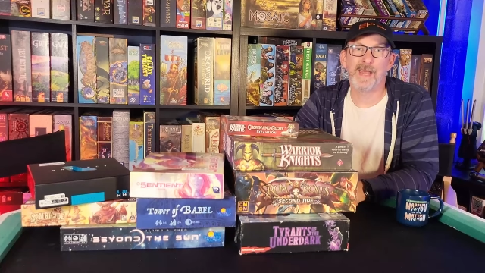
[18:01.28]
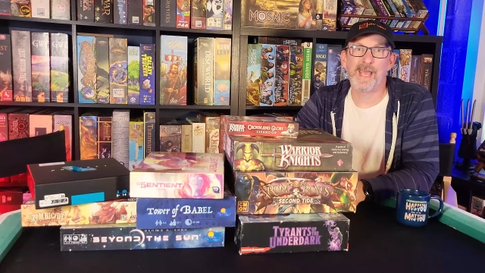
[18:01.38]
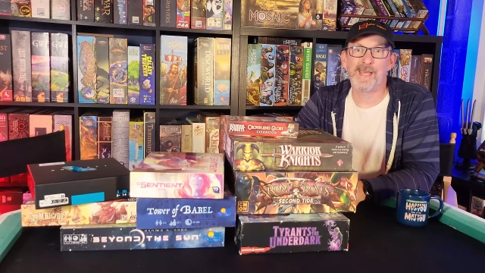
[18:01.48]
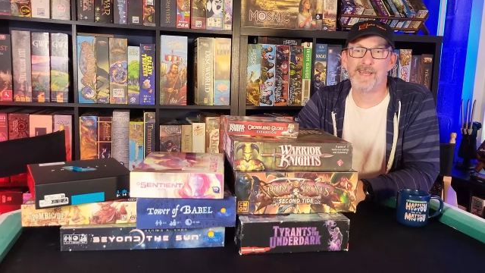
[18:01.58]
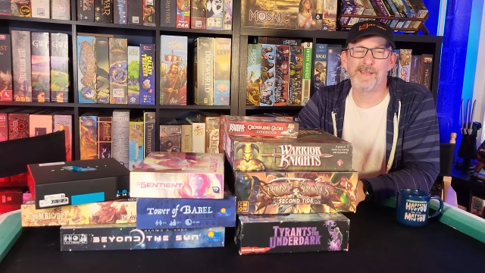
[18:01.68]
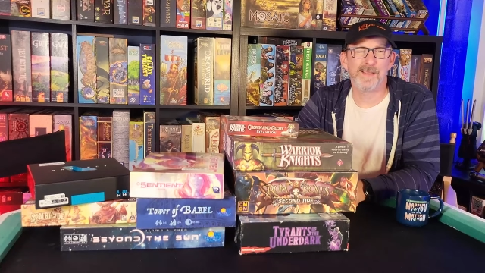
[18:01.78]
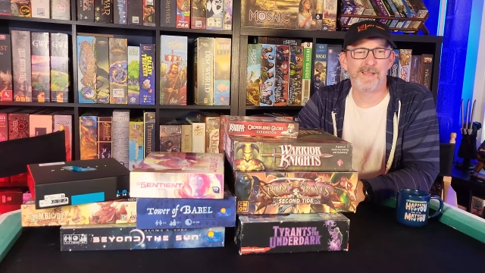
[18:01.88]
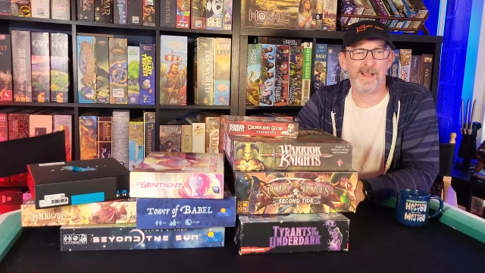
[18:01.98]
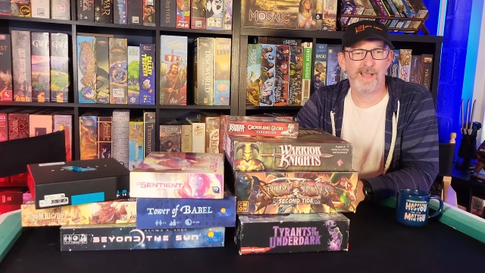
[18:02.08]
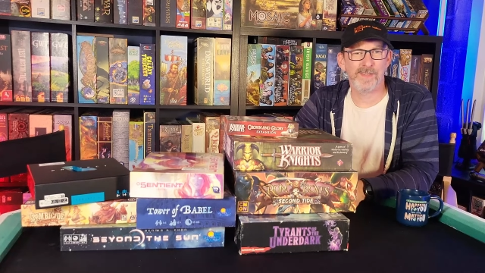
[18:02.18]
add it to the
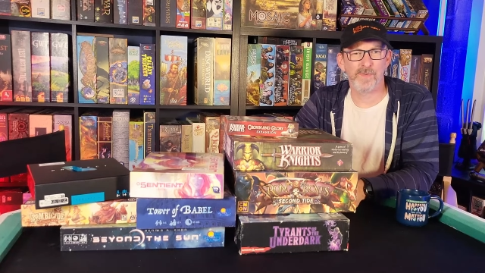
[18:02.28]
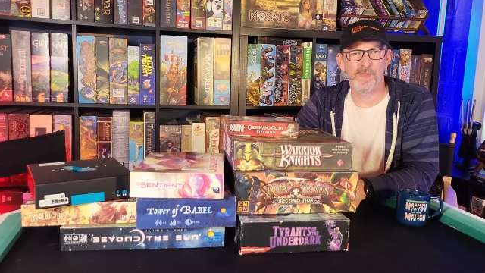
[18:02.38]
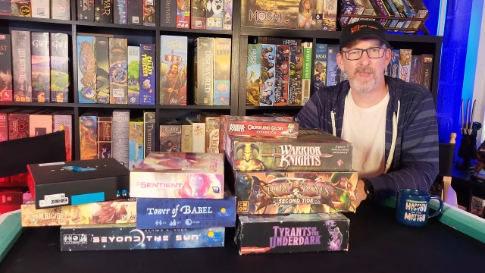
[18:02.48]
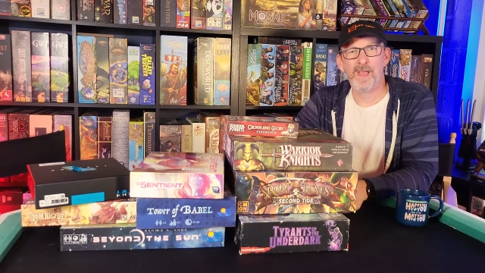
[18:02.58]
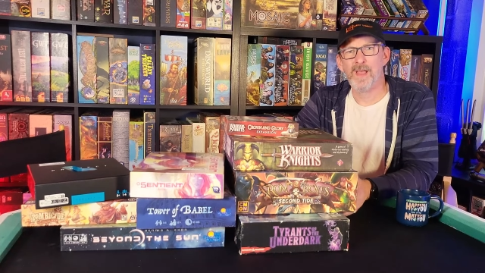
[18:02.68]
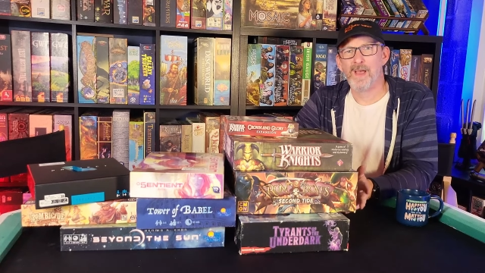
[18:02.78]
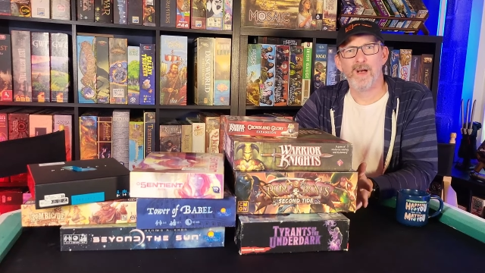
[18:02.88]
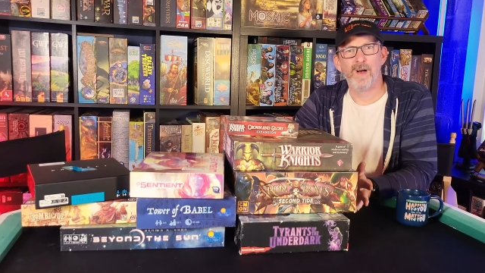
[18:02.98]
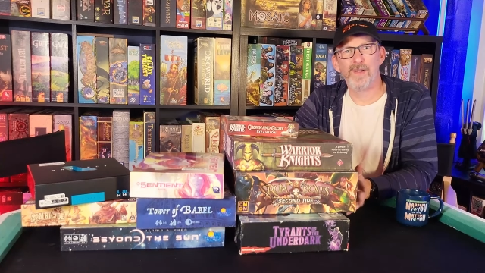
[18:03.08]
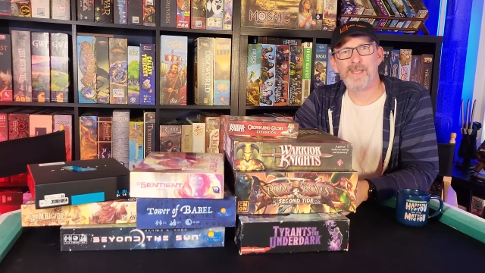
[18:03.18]
collection with
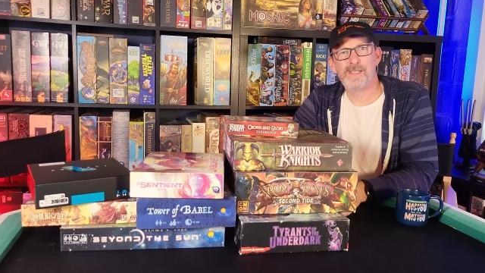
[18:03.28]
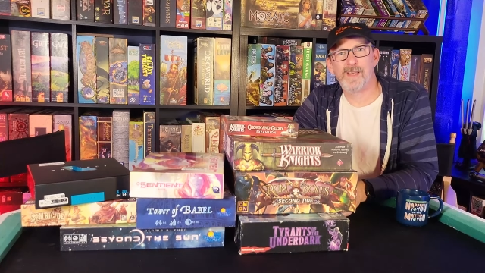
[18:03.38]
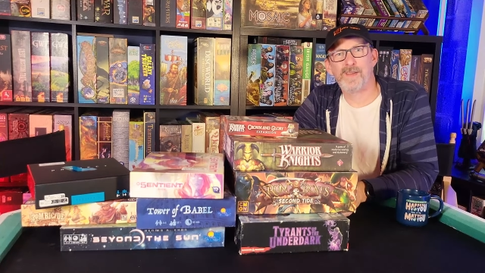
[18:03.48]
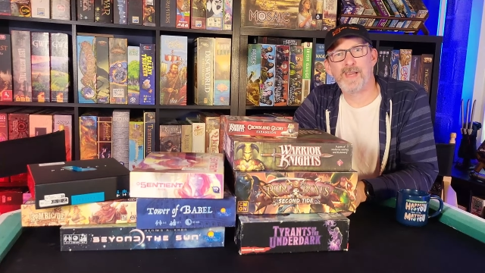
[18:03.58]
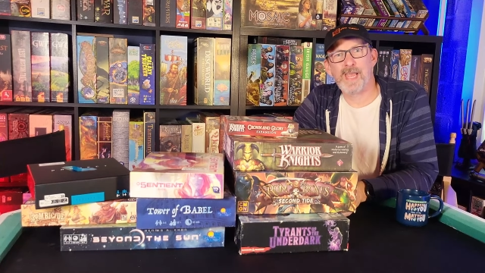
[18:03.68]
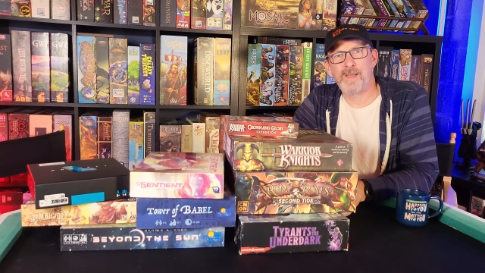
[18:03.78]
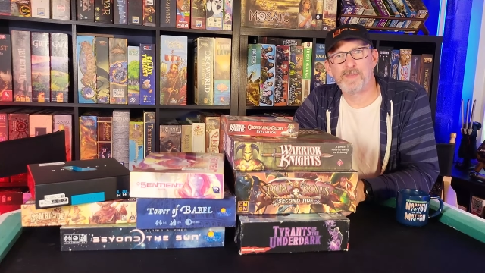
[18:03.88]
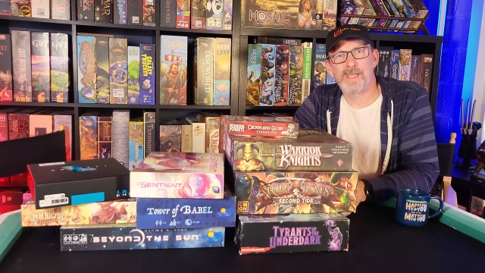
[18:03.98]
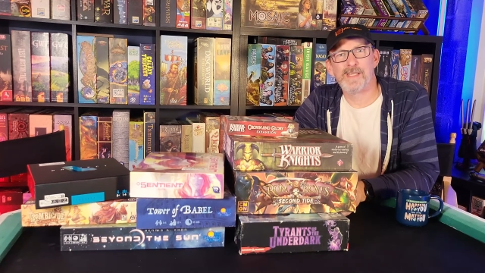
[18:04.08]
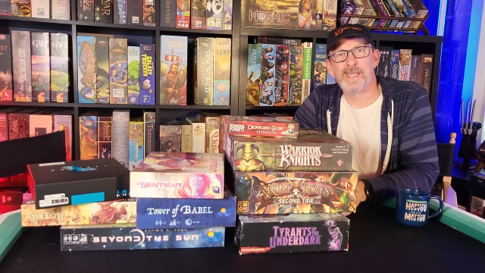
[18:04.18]
all these other
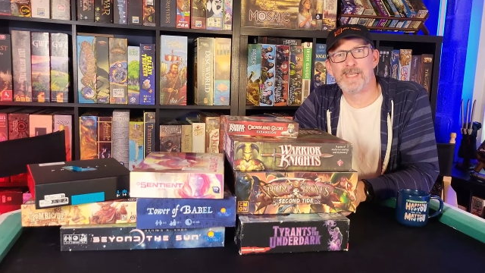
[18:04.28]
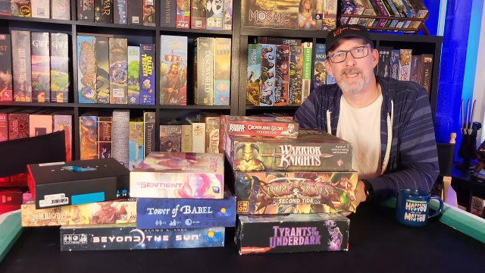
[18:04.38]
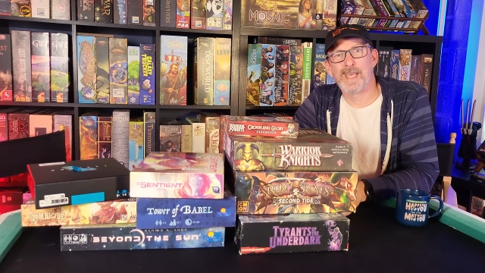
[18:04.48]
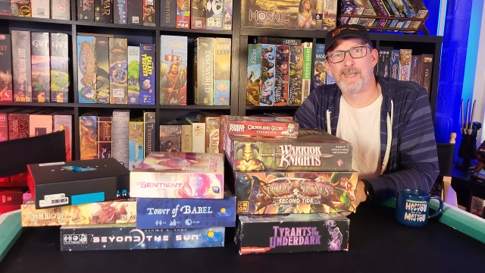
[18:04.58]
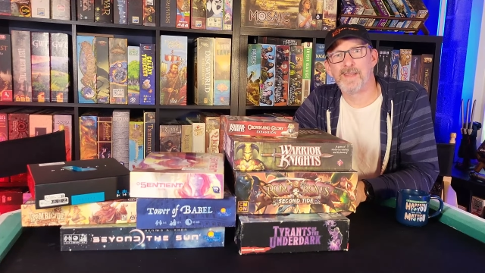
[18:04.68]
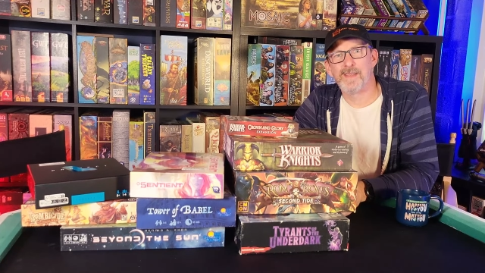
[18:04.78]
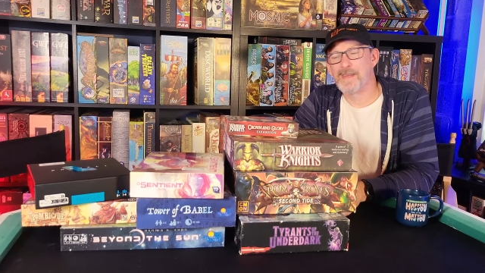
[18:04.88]
games that need to get to the